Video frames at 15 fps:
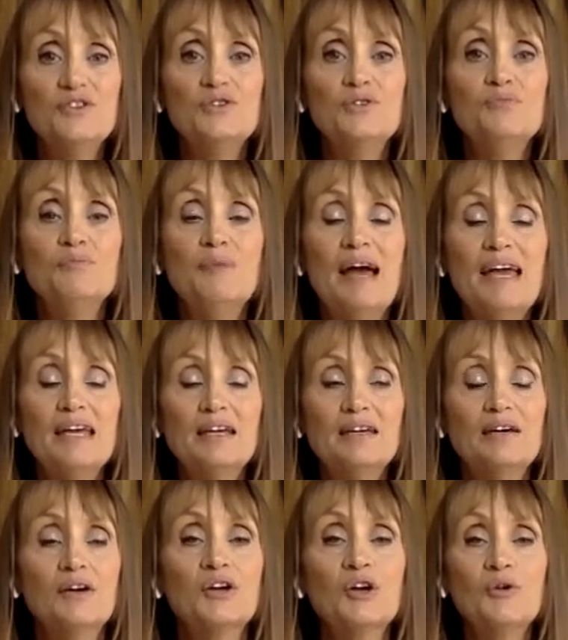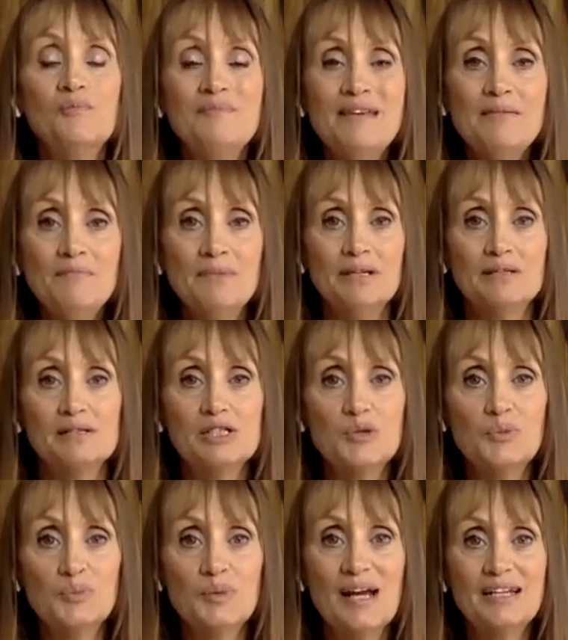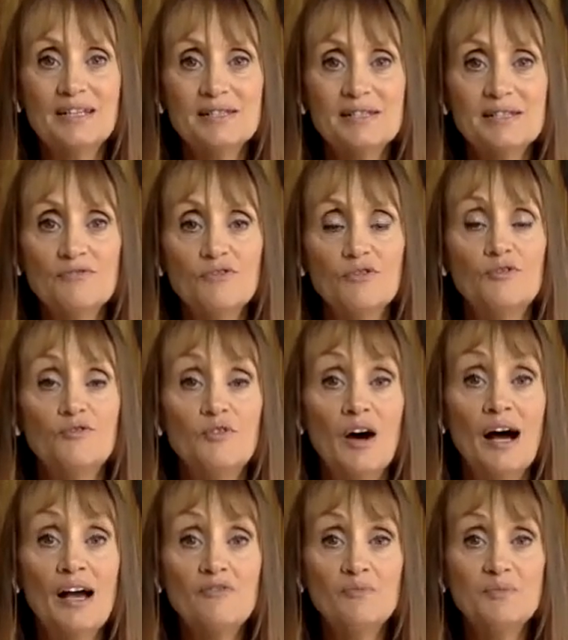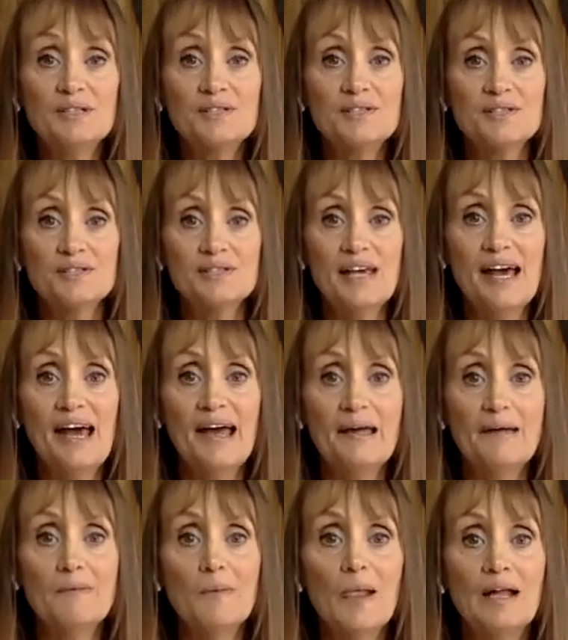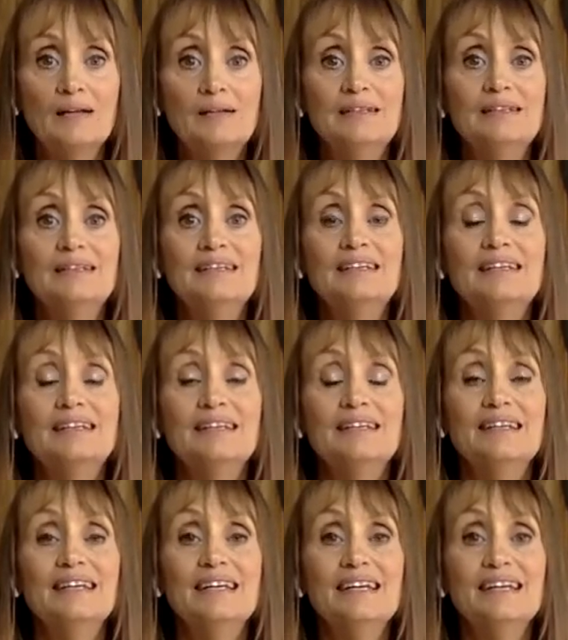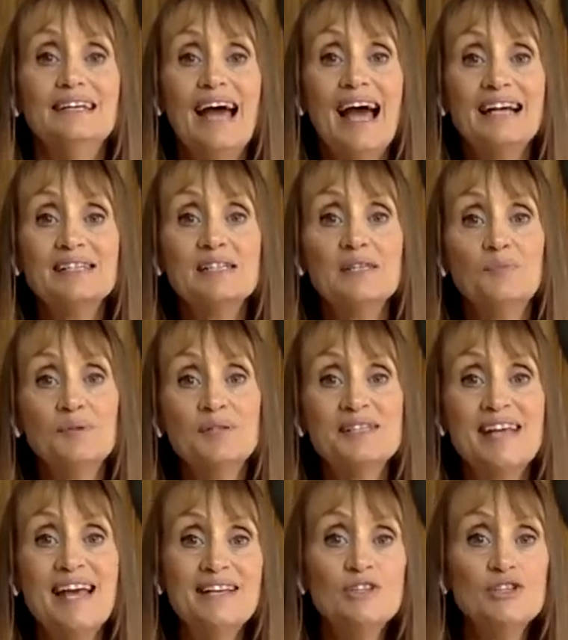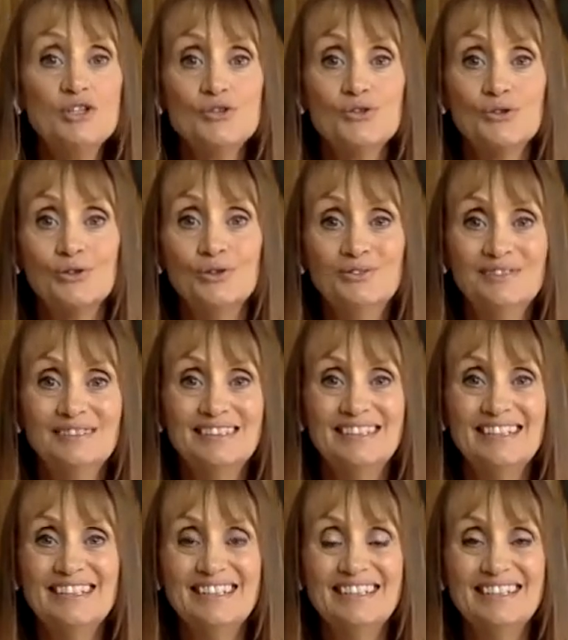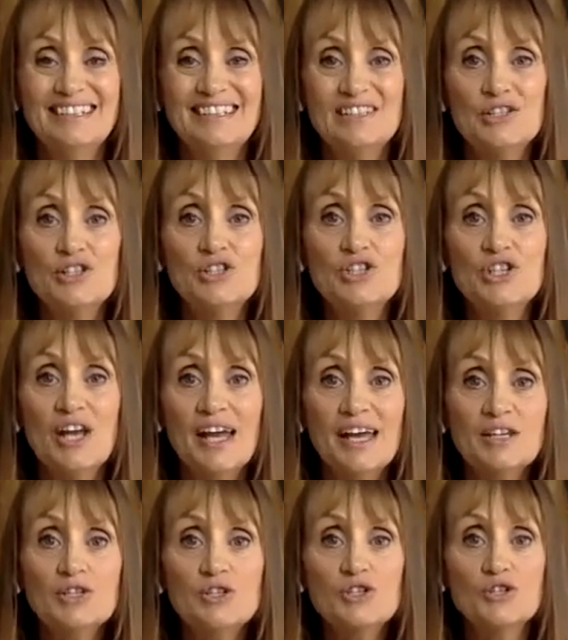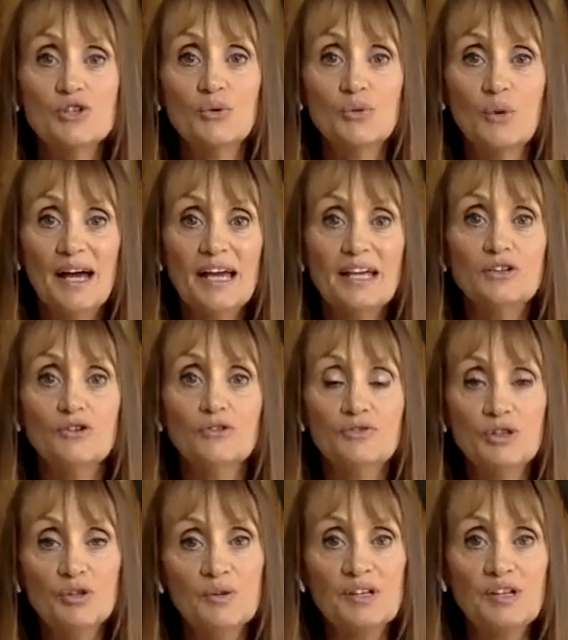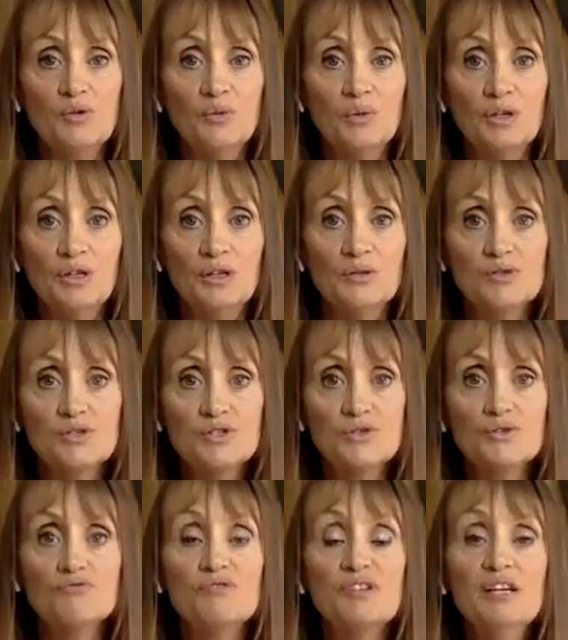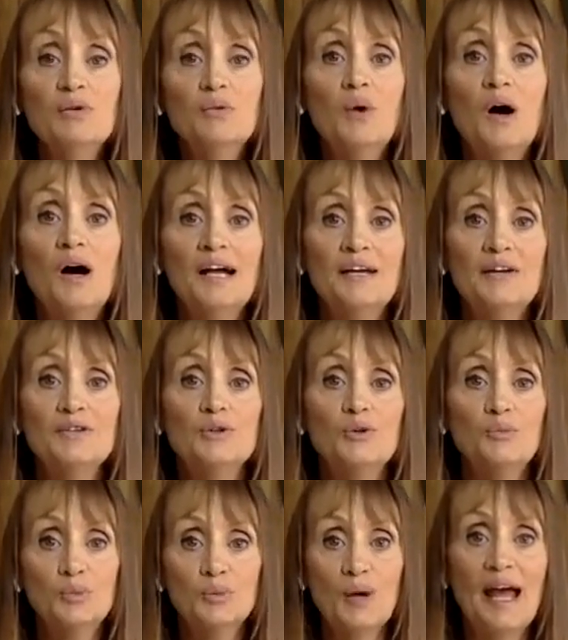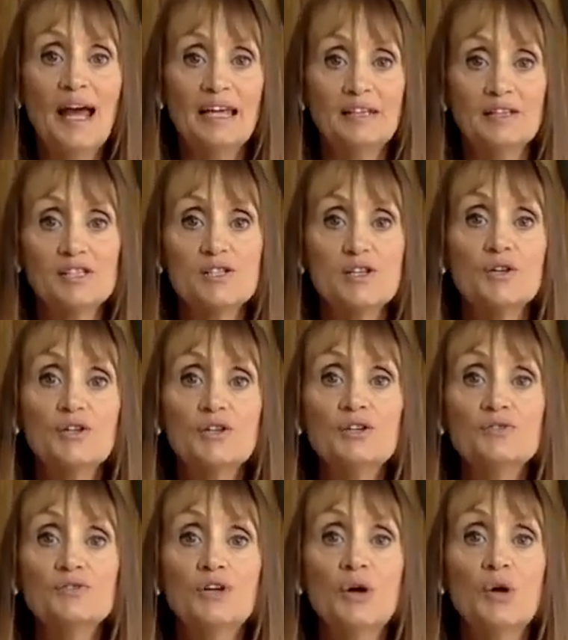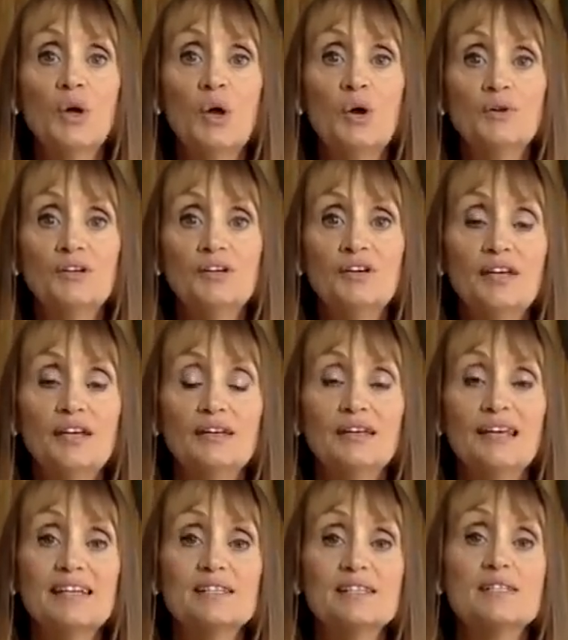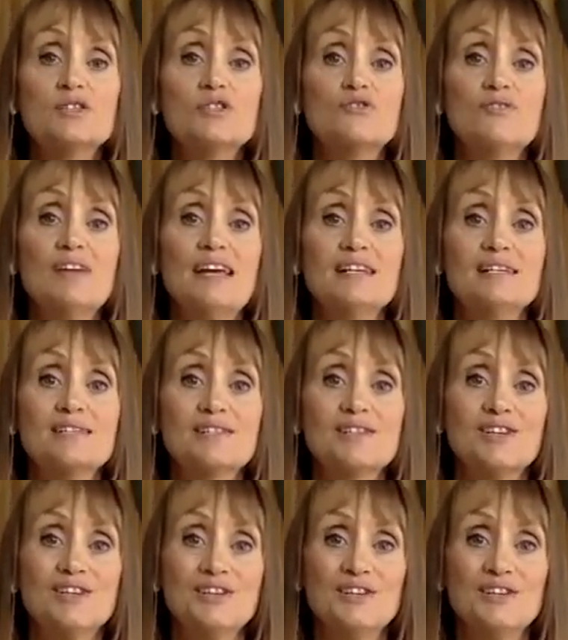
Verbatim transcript: if you make a commitment to practice it for five minutes a day, it has the potential to change the way you're viewing your world, to rewire your brain so that you no longer get stressed